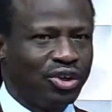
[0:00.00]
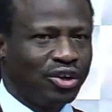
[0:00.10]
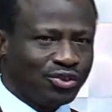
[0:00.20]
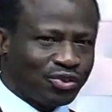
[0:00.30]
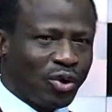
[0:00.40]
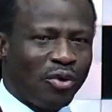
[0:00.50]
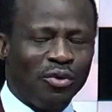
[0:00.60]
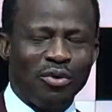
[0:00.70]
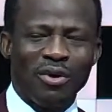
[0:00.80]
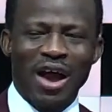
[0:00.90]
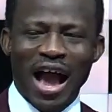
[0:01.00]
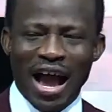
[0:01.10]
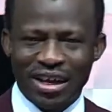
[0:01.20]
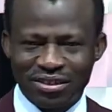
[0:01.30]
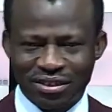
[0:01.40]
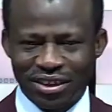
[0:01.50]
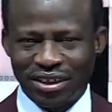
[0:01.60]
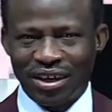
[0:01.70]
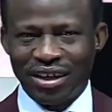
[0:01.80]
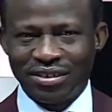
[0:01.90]
So Isaac
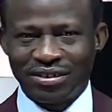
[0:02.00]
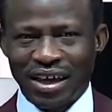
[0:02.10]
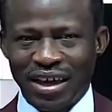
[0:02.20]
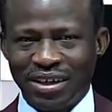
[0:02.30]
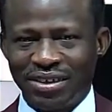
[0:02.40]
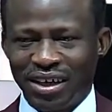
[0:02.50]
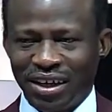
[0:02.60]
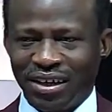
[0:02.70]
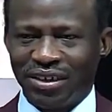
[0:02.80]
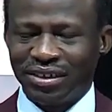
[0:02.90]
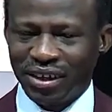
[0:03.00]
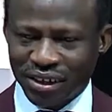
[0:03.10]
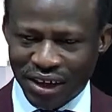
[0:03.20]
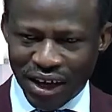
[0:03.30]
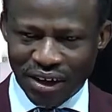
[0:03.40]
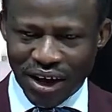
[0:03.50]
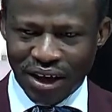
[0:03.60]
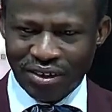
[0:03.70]
stayed in Gerar.